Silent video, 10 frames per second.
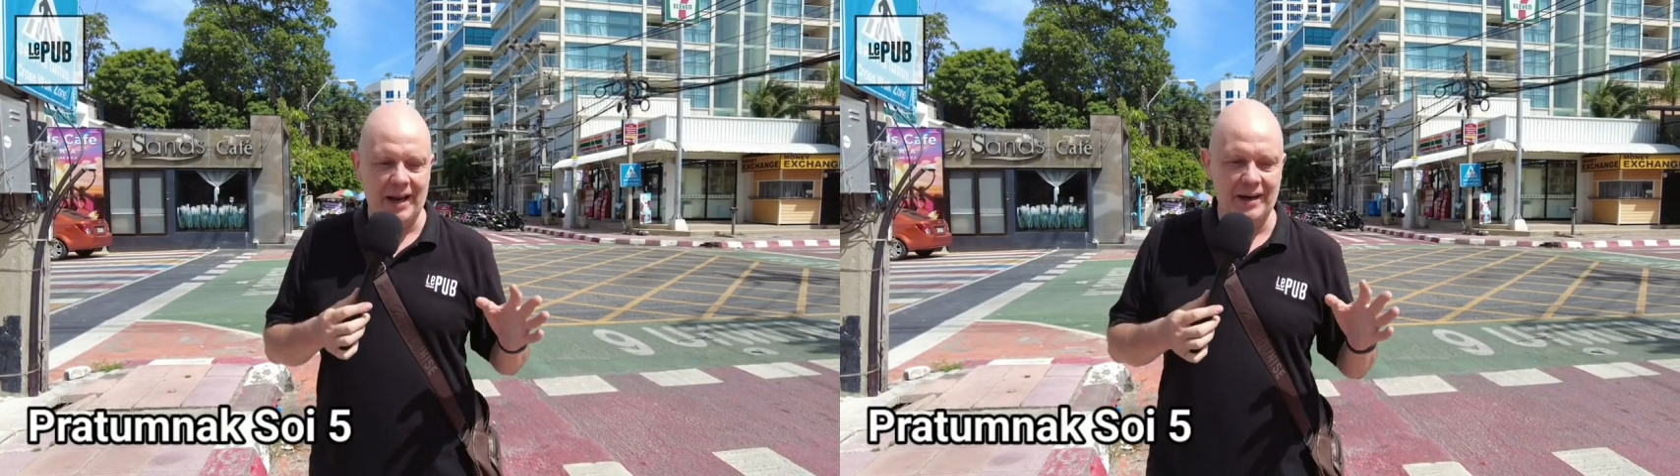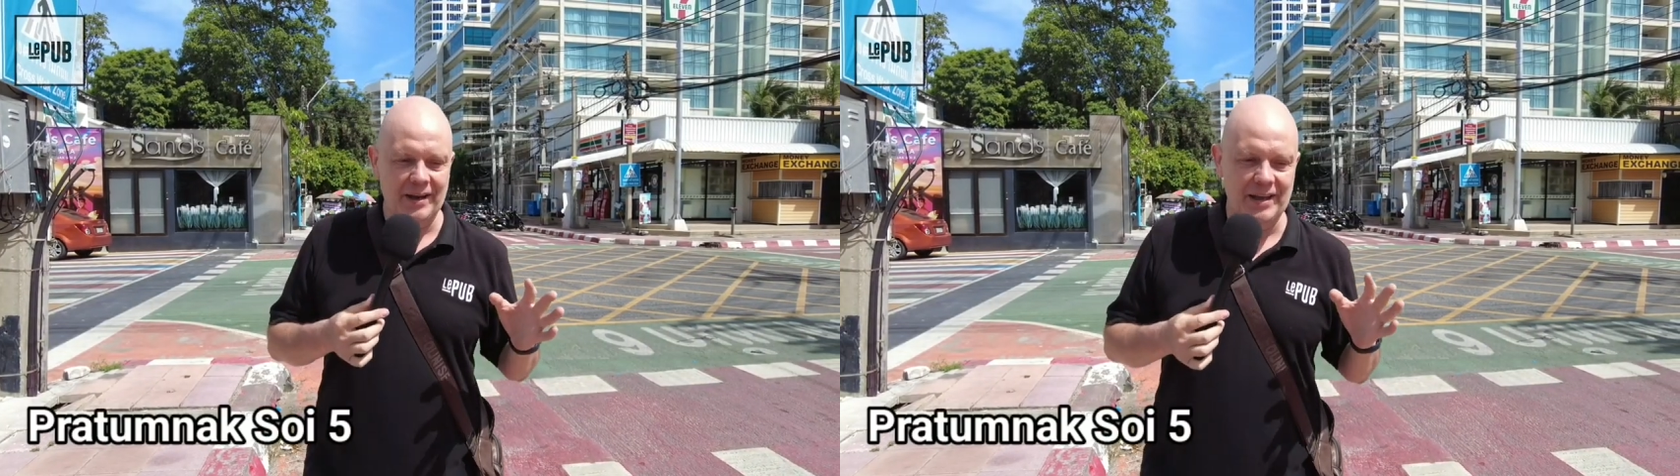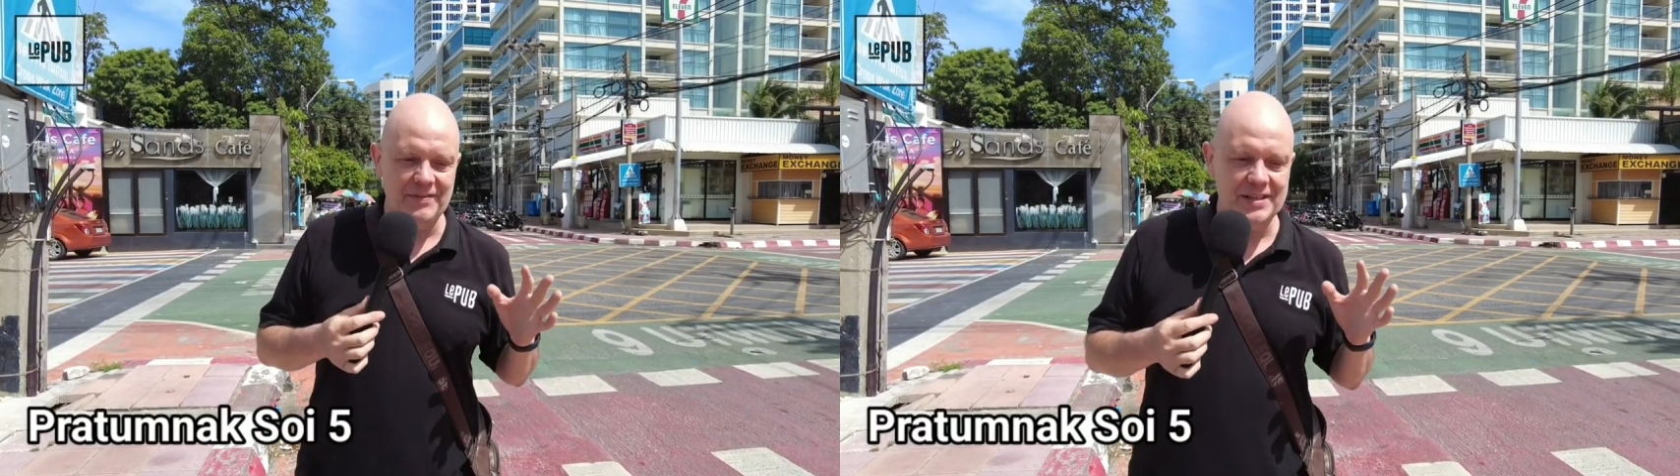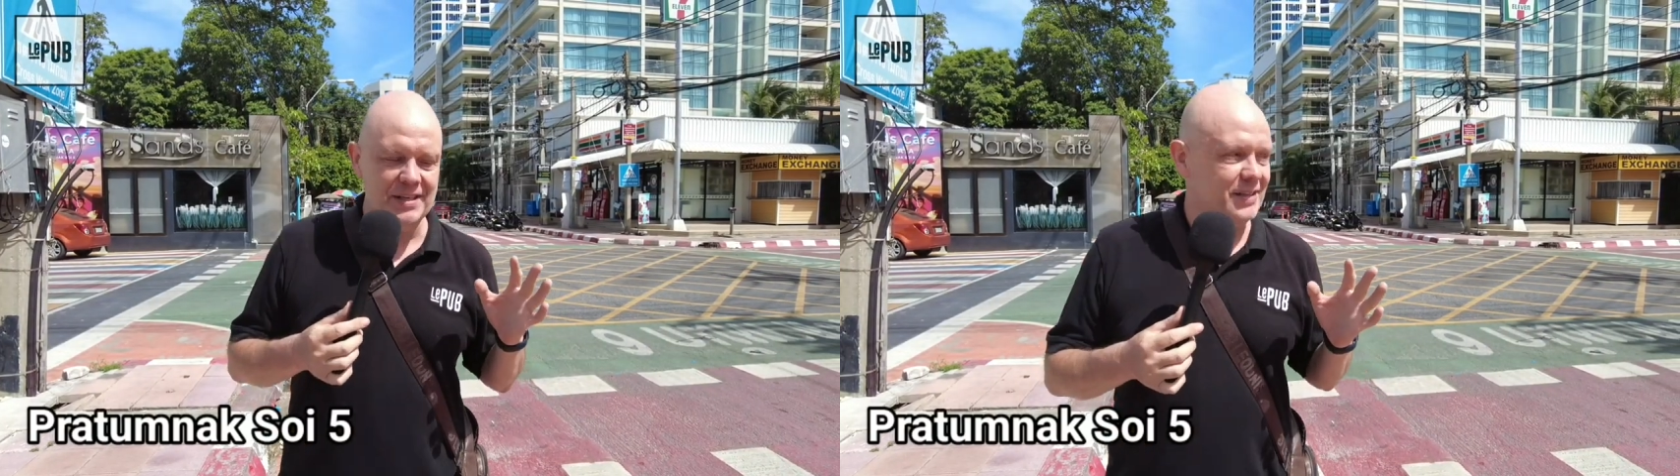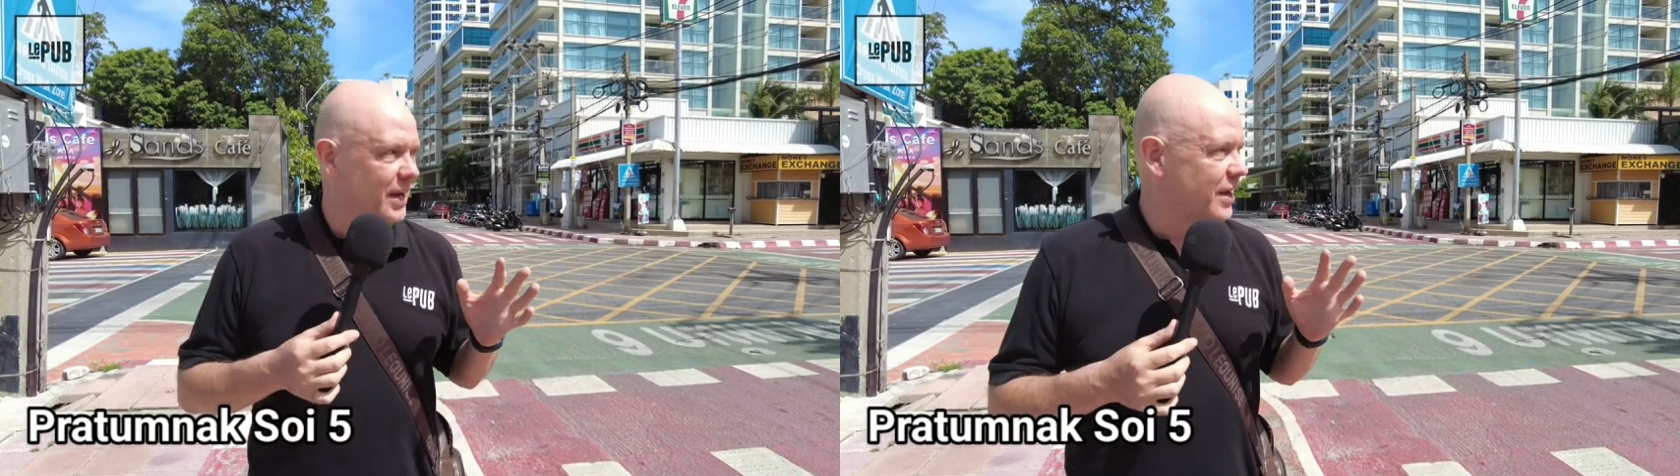and
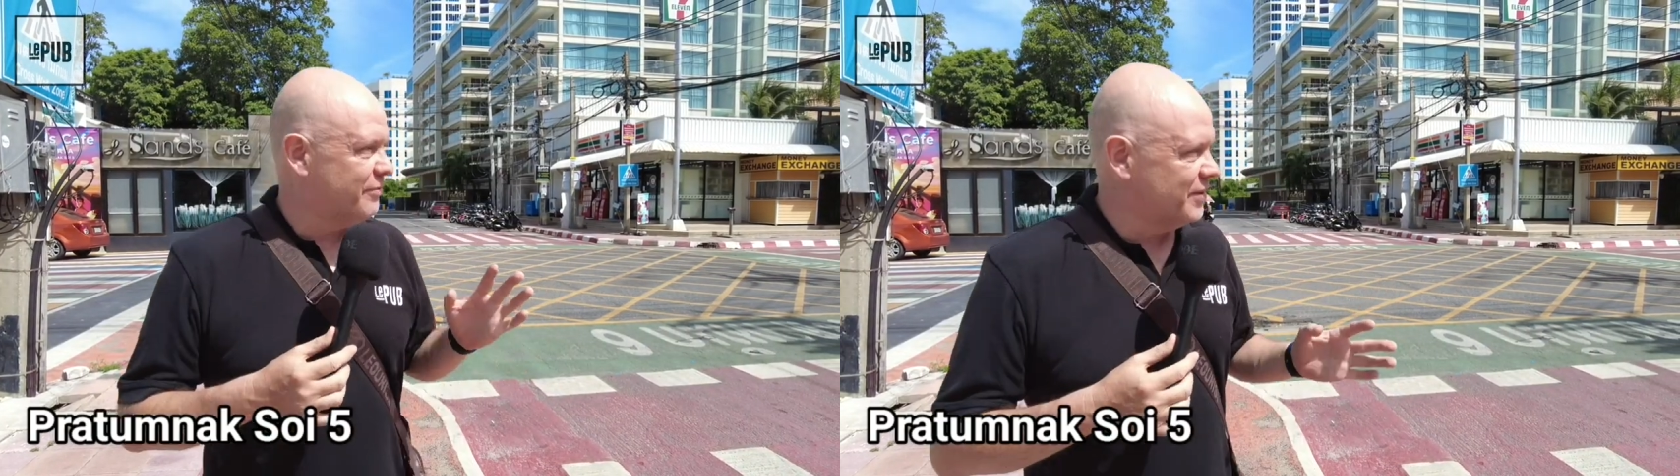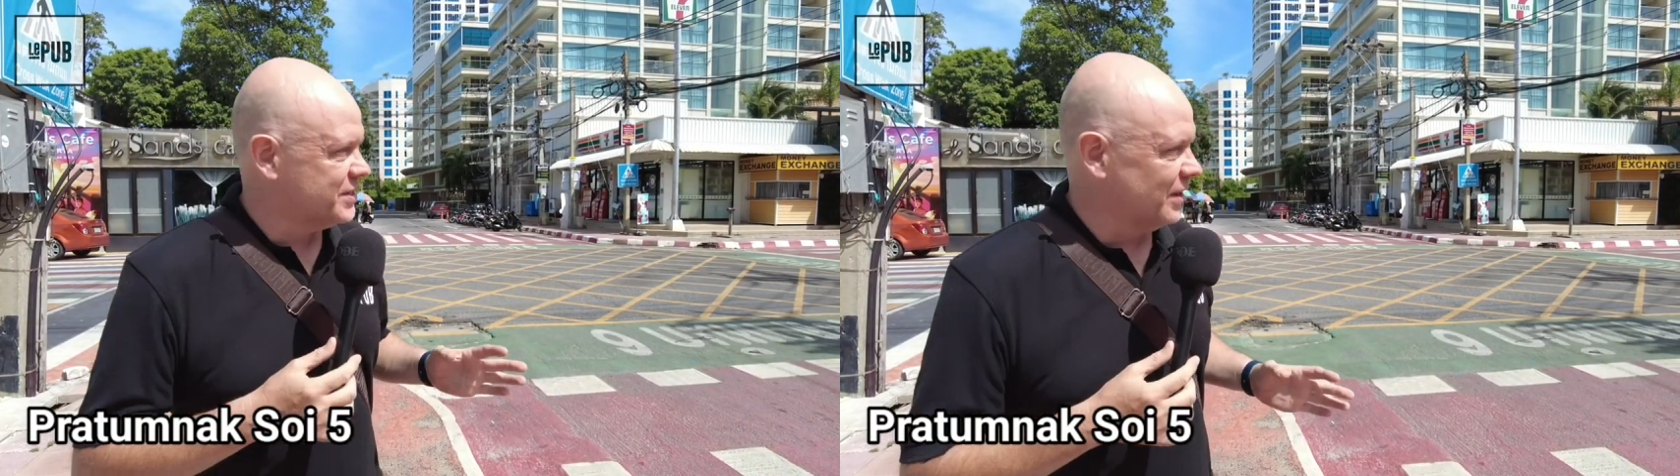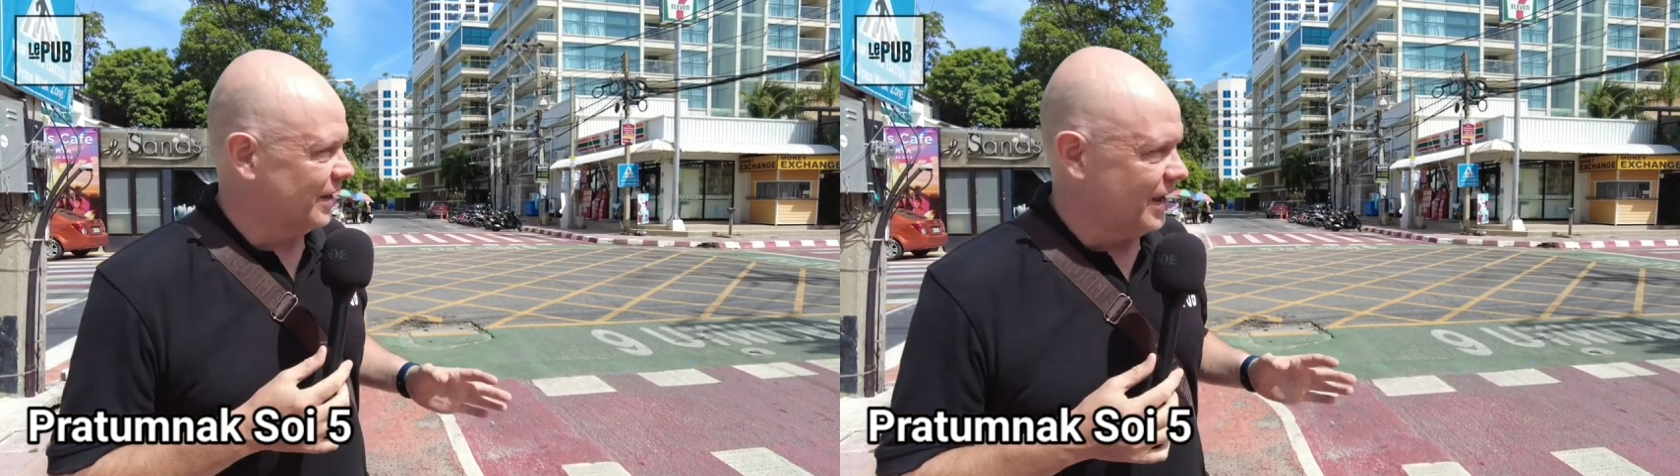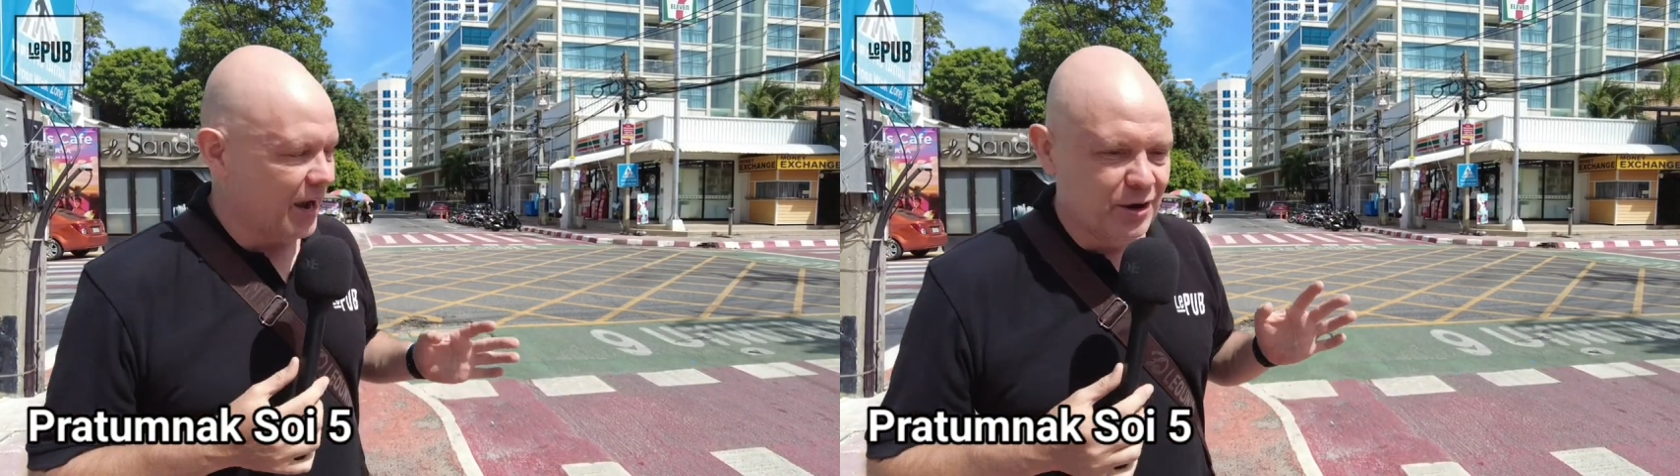this is officially